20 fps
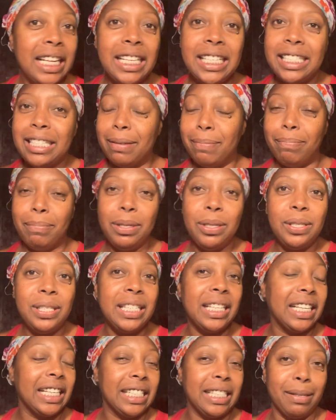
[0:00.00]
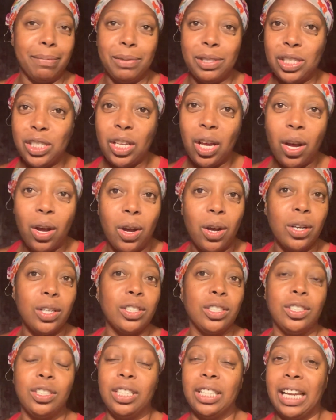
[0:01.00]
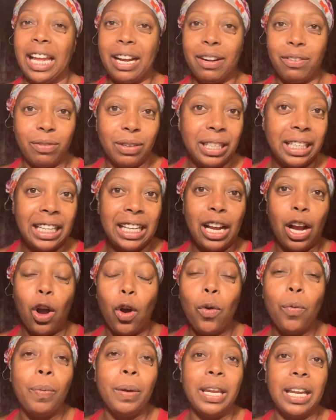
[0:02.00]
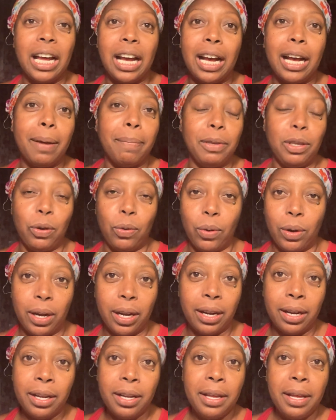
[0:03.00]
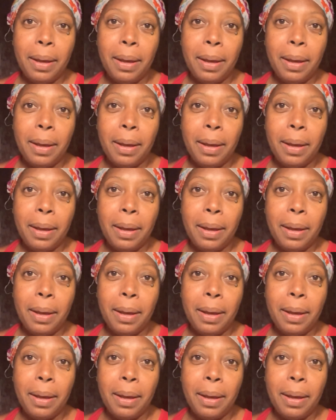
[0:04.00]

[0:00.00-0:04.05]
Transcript: some music and some songs to like really open up your